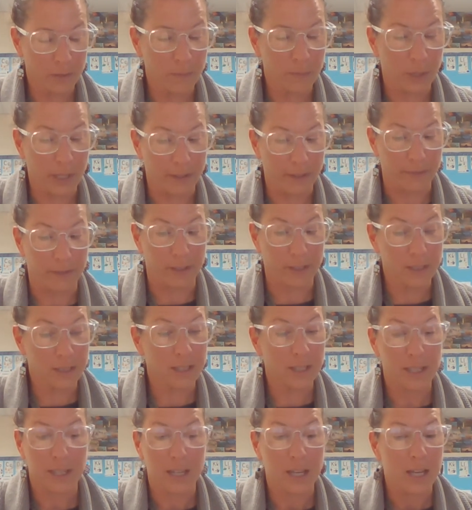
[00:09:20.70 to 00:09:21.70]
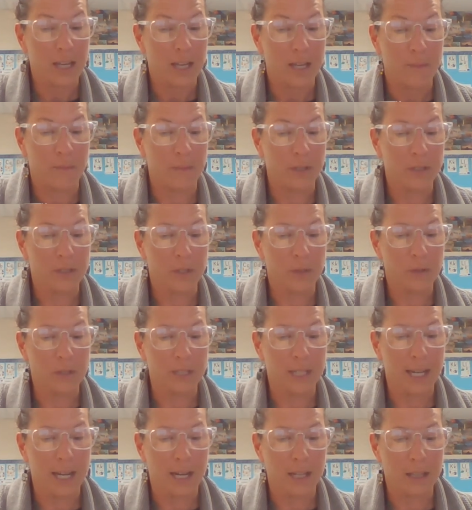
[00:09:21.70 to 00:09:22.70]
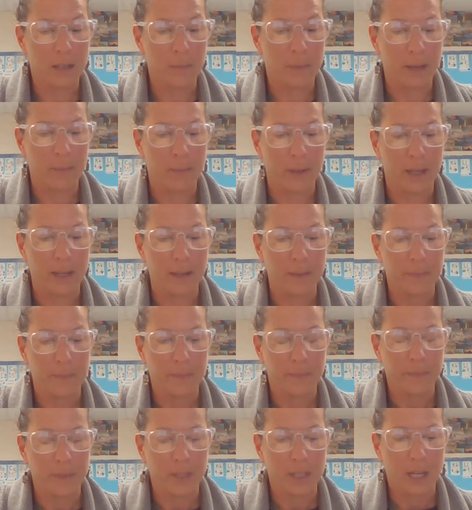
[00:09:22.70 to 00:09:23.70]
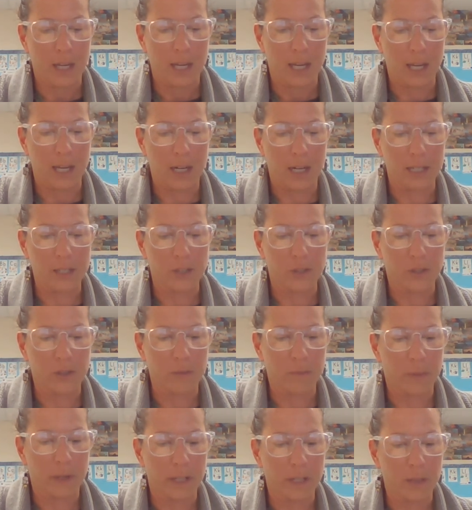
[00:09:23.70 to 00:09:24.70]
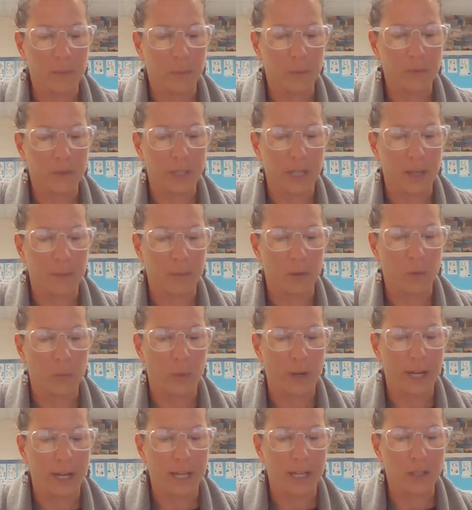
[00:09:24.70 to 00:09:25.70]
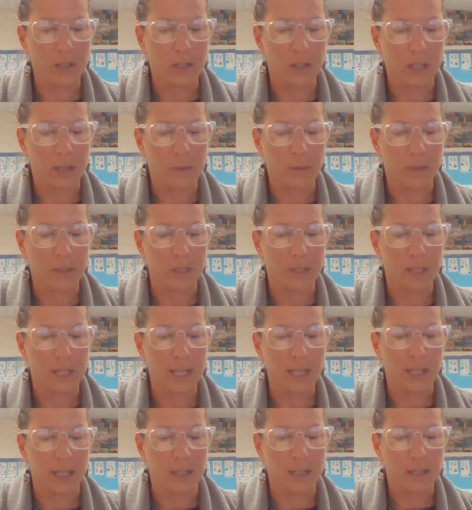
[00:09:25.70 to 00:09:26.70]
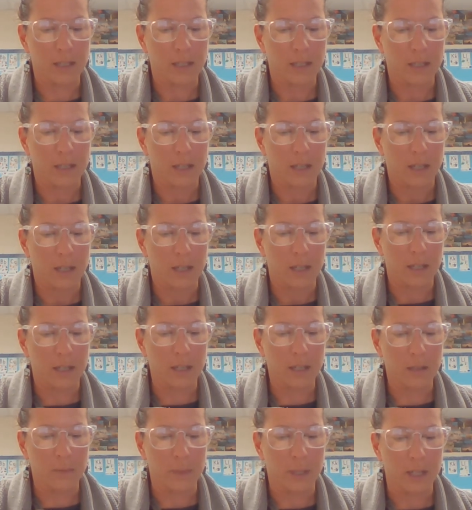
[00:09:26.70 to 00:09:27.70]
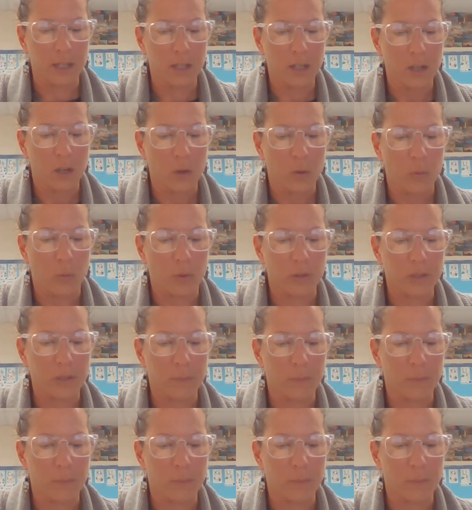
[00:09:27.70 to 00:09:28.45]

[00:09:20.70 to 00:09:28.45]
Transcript: breakfast, Miss Susan had the baby, and I stood by the table waiting until I was to take it. Near me was a